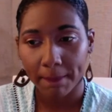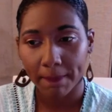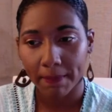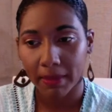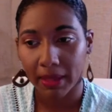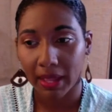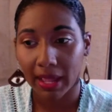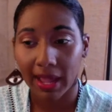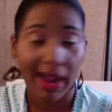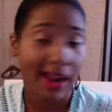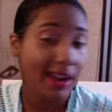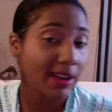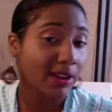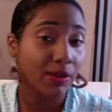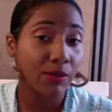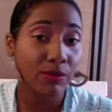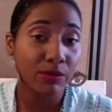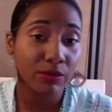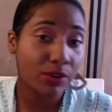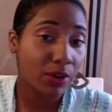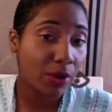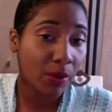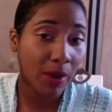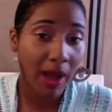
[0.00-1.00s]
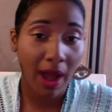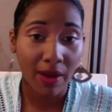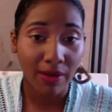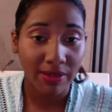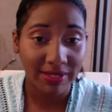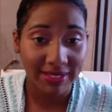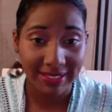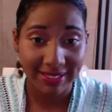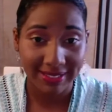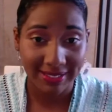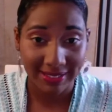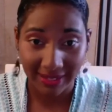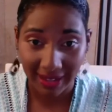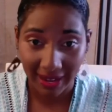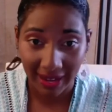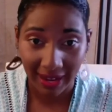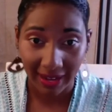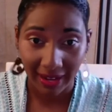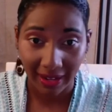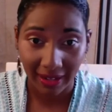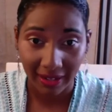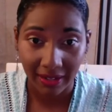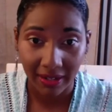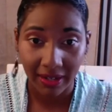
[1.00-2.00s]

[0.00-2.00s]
I don't know how else to say it.